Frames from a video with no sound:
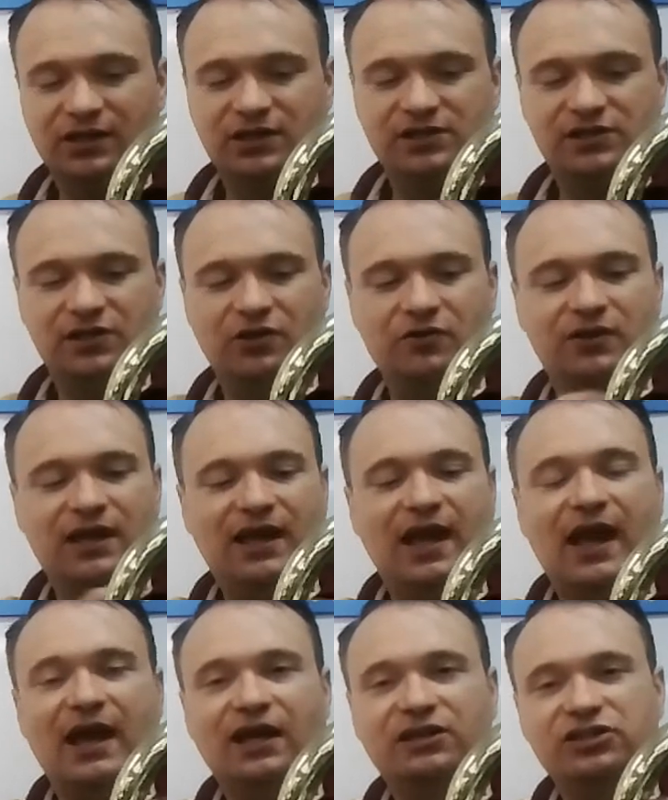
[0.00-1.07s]
So they
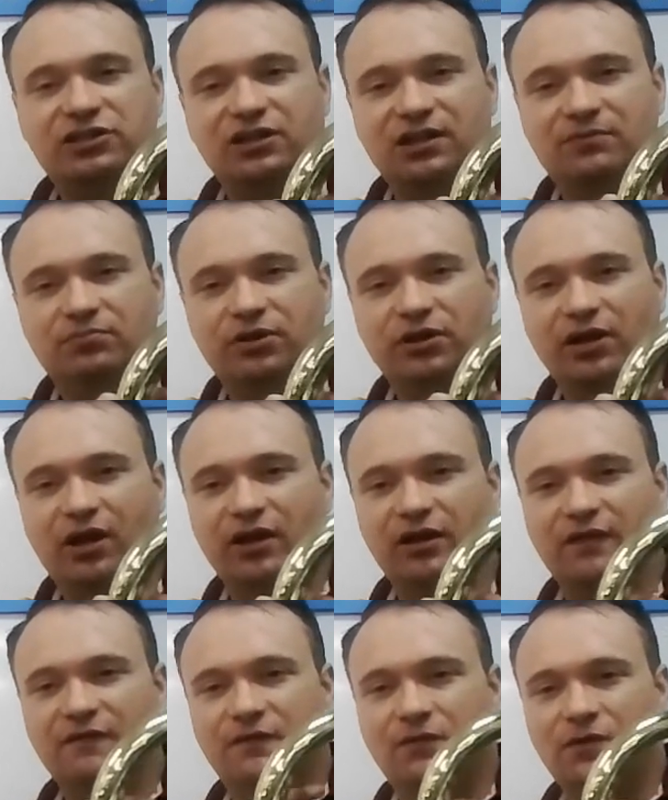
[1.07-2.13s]
actually put on
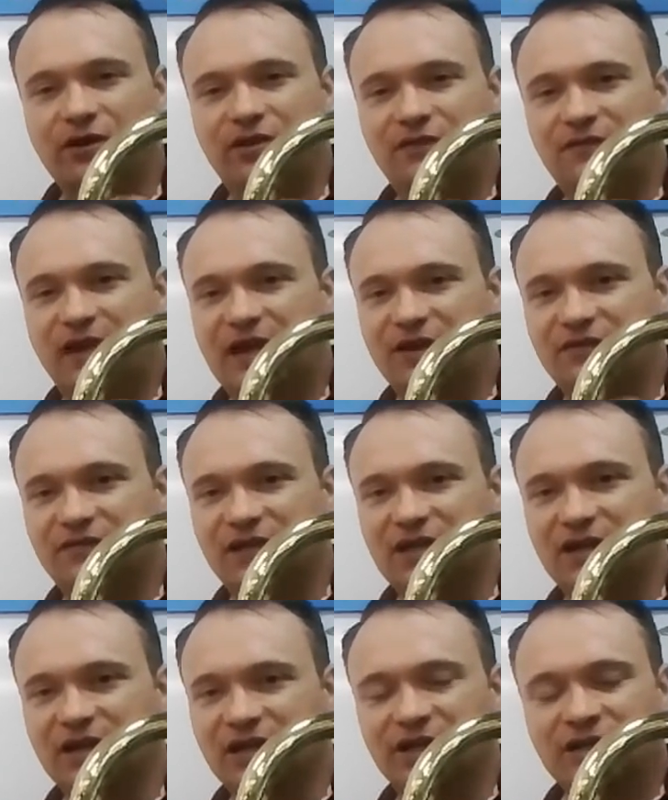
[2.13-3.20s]
a 4th valve
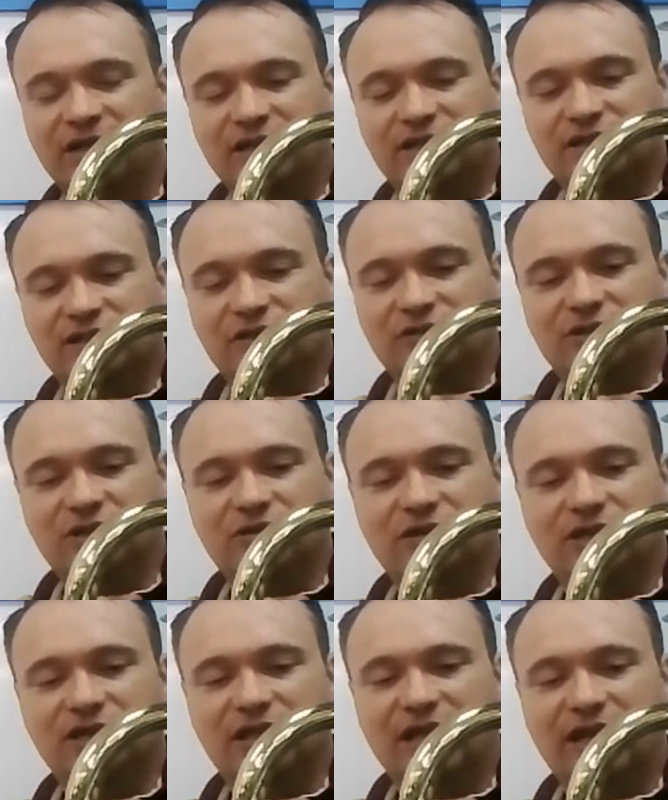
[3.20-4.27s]
here so you
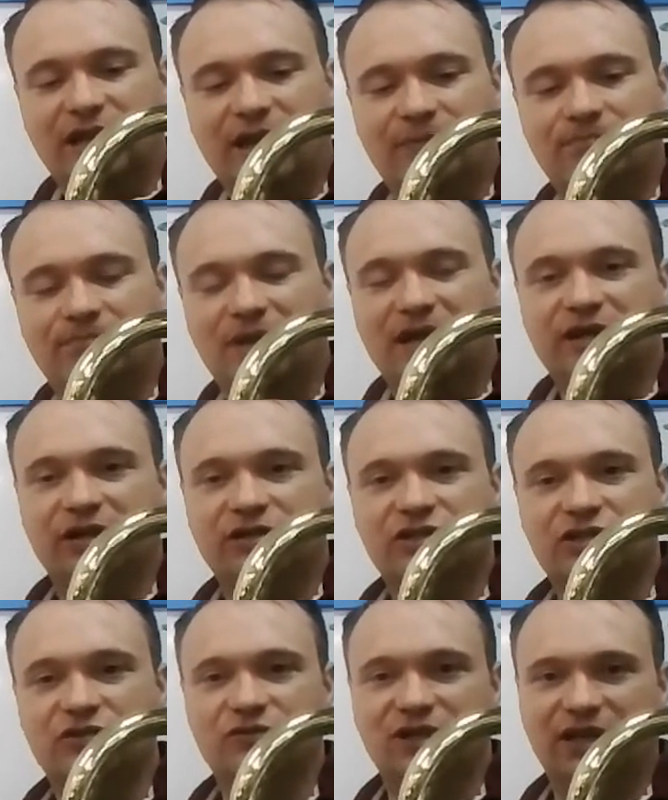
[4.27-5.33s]
could get a better
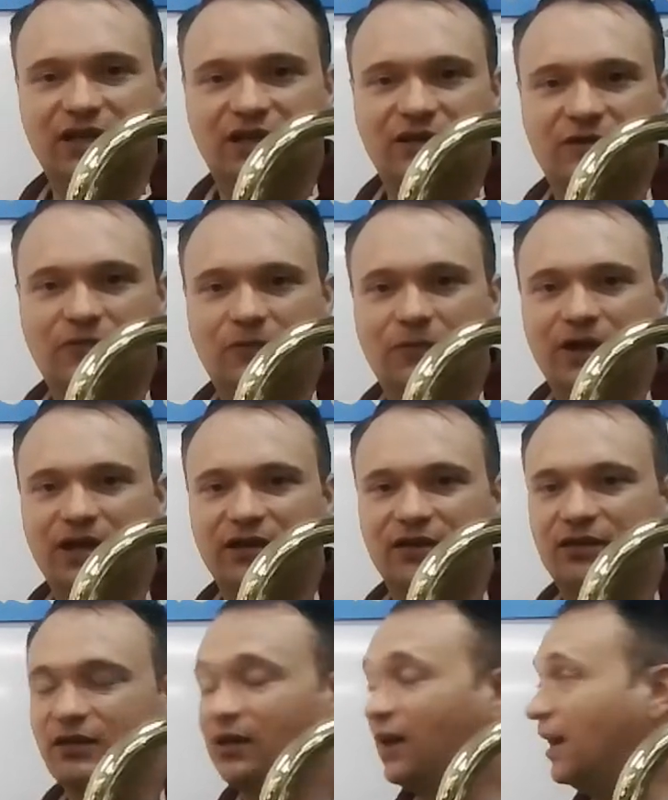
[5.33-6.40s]
tuning
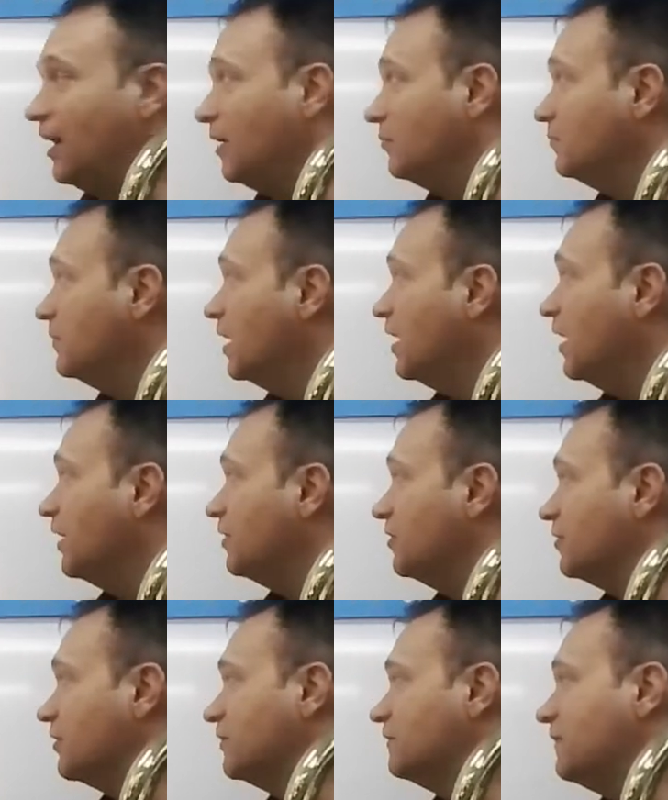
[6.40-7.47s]
with a
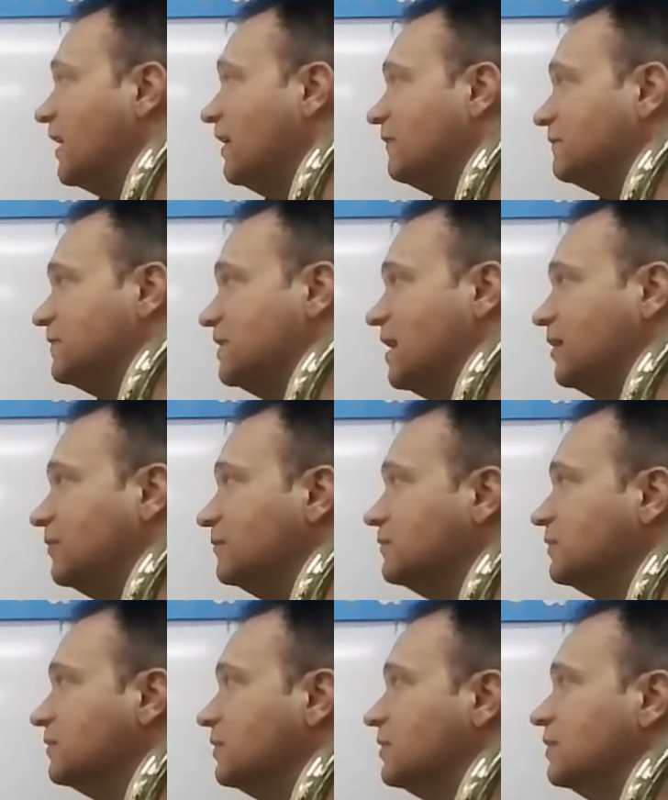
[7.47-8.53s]
3rd valve down.
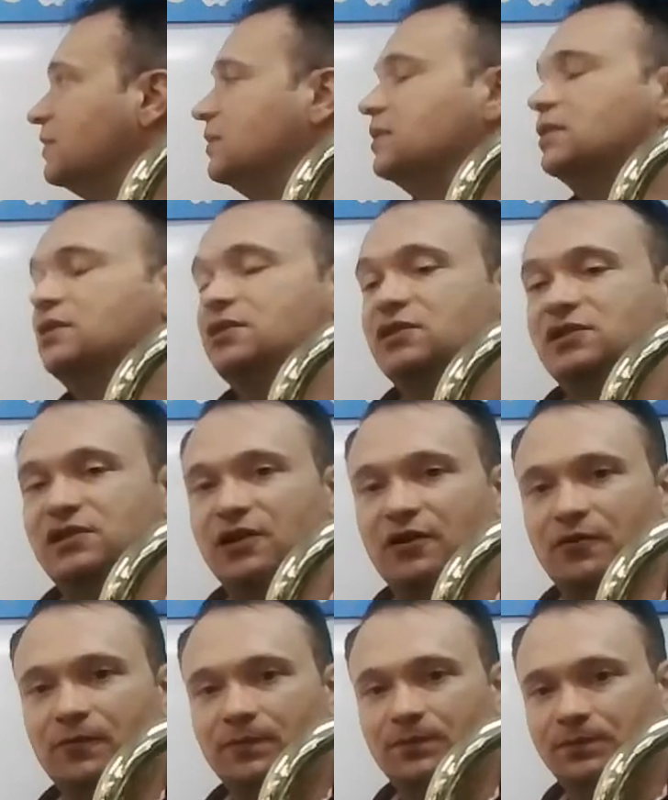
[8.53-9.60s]

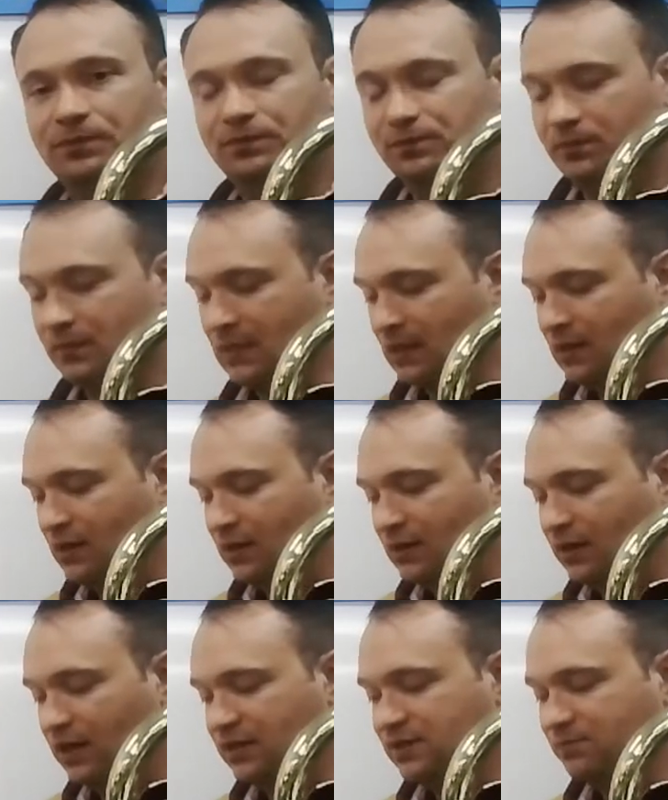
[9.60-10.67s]
So
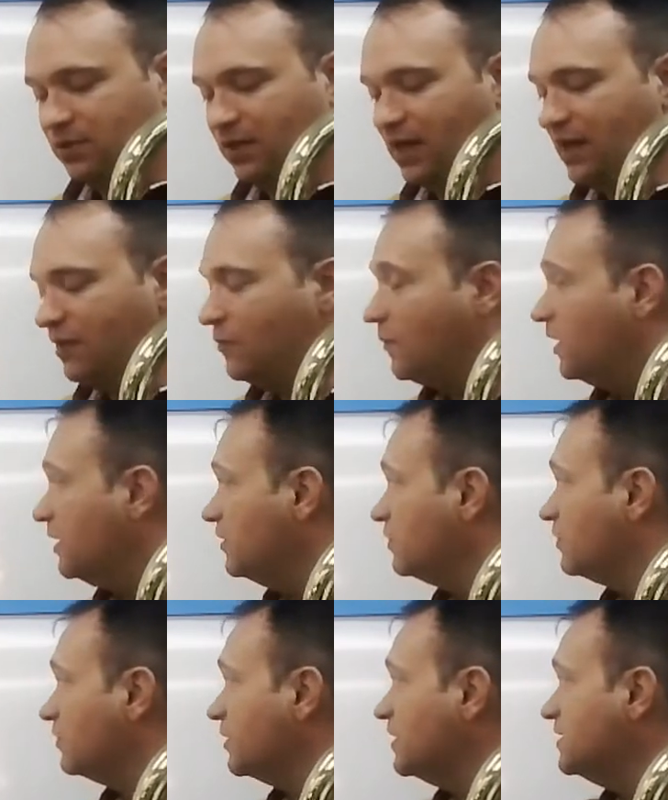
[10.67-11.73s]
let's play 1 and
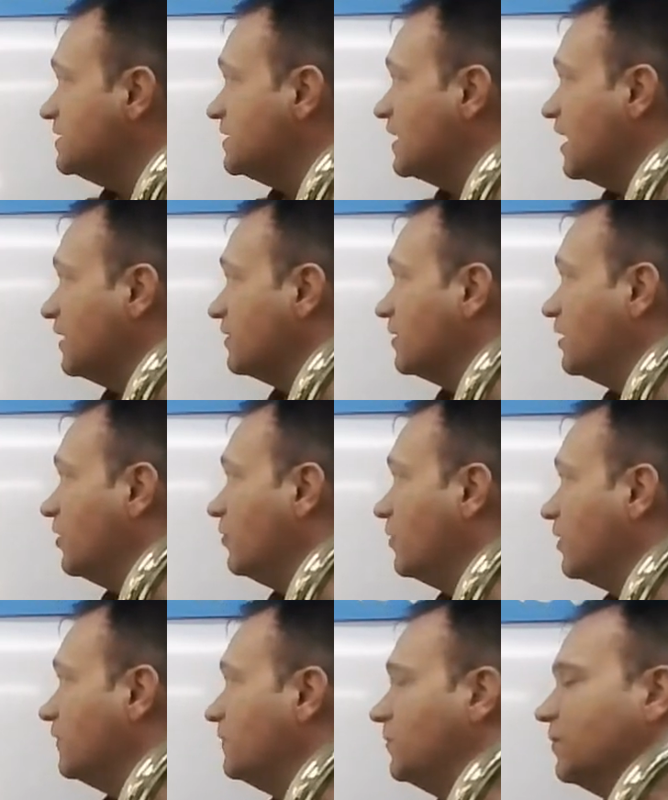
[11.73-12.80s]
3 together
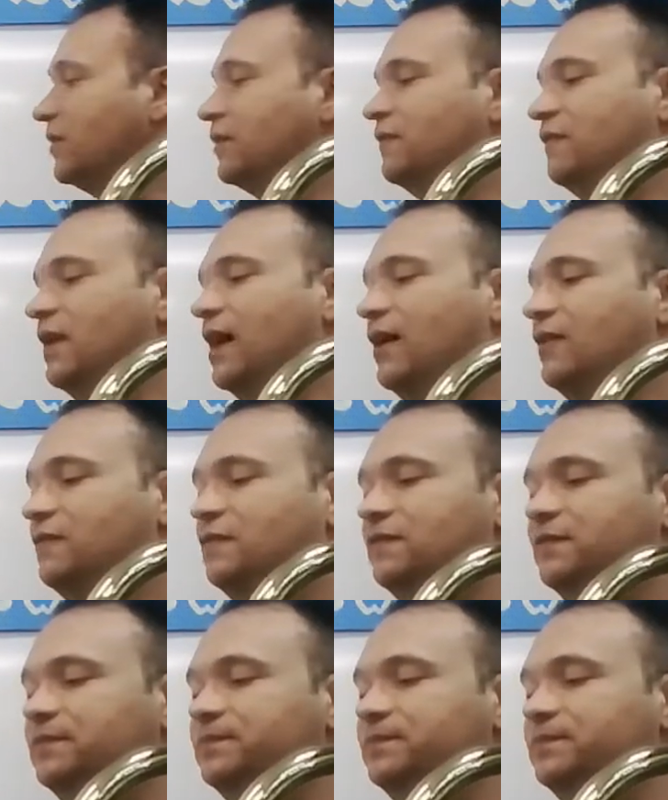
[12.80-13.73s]
or 4th valve.